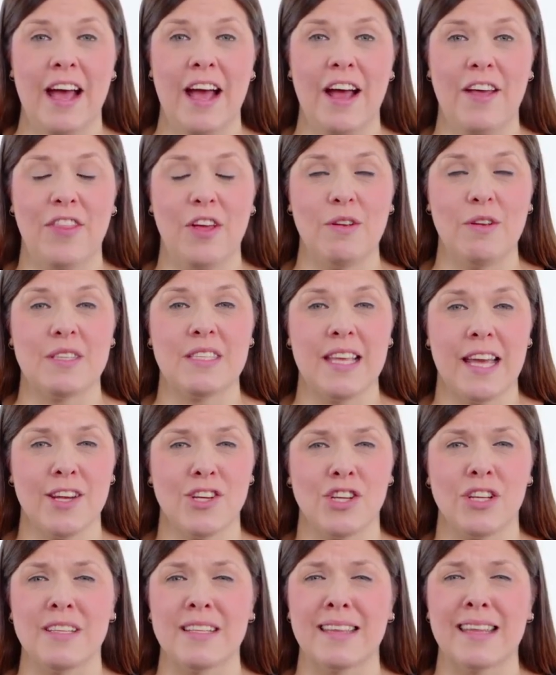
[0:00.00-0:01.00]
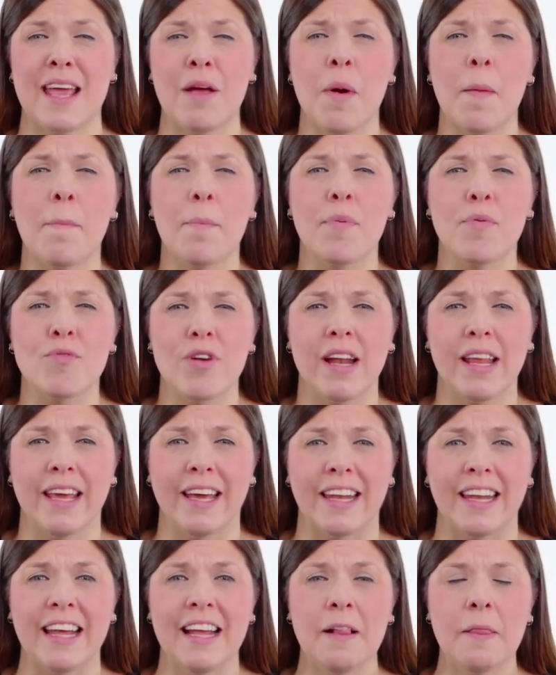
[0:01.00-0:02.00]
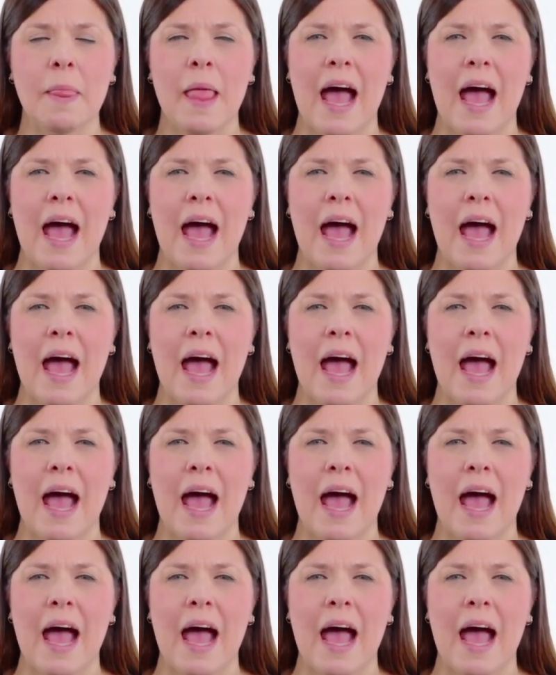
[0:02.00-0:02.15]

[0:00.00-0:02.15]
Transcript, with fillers: uh, those sessions. They were brilliant.